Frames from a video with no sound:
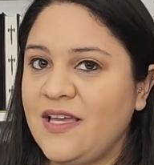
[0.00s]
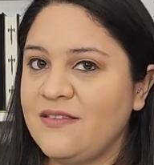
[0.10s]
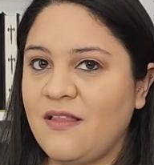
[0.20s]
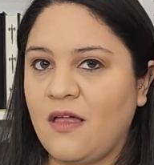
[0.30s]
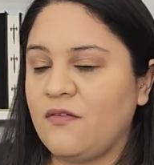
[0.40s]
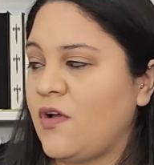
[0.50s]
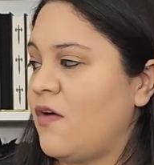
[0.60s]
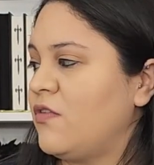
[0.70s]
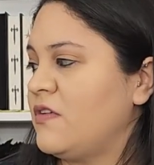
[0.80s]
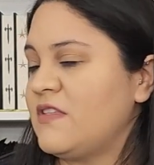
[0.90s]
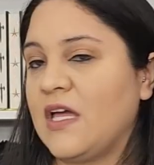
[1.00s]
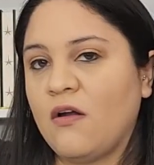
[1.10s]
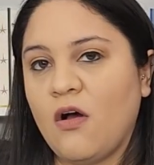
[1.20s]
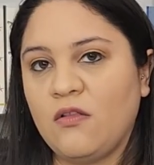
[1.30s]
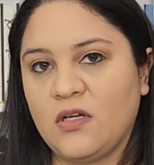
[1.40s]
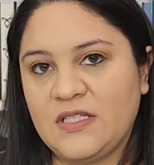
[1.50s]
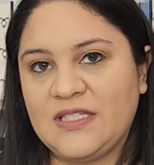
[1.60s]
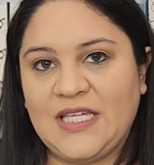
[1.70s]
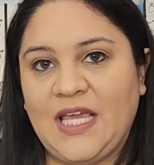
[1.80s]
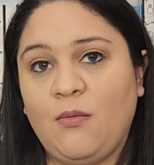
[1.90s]
has a lot of covers that all look the
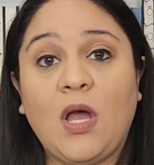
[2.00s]
same.